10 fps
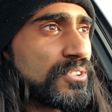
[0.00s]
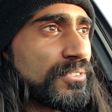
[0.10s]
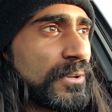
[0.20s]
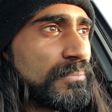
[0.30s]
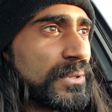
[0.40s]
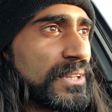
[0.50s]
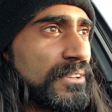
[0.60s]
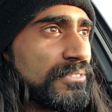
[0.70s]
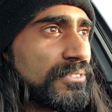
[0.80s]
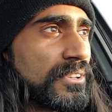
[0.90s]
of
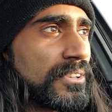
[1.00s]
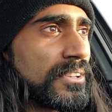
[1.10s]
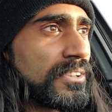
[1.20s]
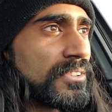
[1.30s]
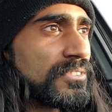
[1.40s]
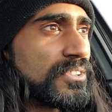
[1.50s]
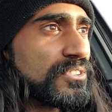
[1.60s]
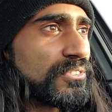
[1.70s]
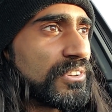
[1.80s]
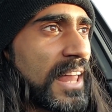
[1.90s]
unbelief,
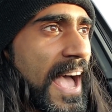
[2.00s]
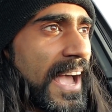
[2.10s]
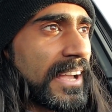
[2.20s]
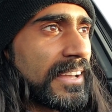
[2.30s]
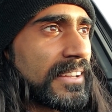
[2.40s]
seeds of lack.